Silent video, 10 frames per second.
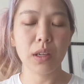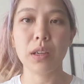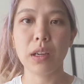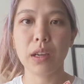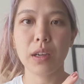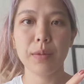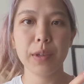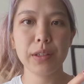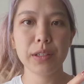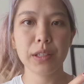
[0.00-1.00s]
Yeah, I'm
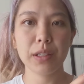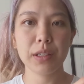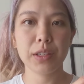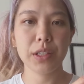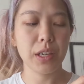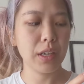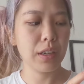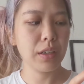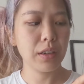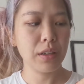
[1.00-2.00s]
using this shade
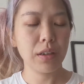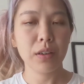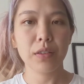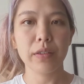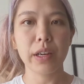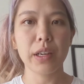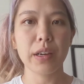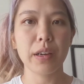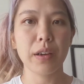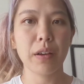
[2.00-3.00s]
right here.